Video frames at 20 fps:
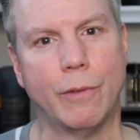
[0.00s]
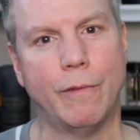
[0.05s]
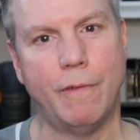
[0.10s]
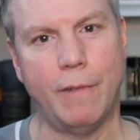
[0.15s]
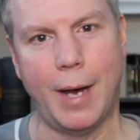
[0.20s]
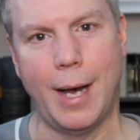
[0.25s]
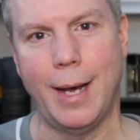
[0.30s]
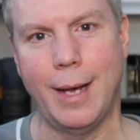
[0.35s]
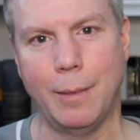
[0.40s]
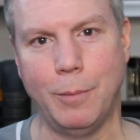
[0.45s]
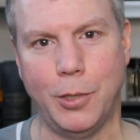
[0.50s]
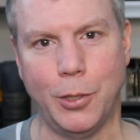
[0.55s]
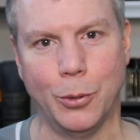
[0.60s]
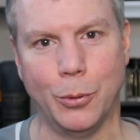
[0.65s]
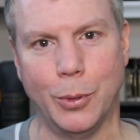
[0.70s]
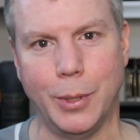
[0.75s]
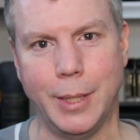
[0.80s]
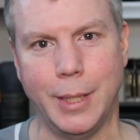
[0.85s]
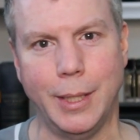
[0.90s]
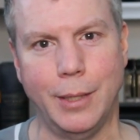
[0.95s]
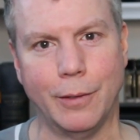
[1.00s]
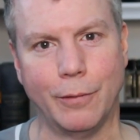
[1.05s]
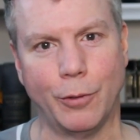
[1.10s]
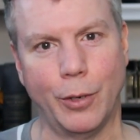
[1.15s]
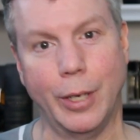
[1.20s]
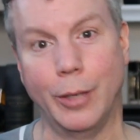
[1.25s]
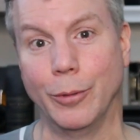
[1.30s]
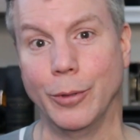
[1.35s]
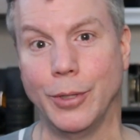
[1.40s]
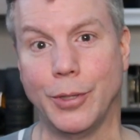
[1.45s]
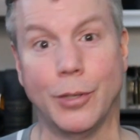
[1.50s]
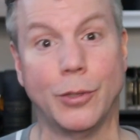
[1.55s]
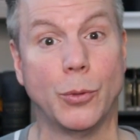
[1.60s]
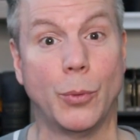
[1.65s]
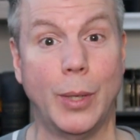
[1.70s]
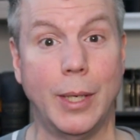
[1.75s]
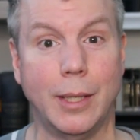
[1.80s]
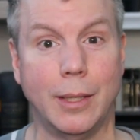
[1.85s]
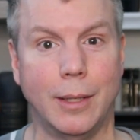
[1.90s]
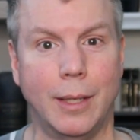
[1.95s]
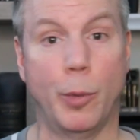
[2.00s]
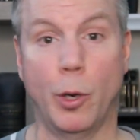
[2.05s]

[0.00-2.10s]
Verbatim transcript: or vibe to it in the fragrance as well.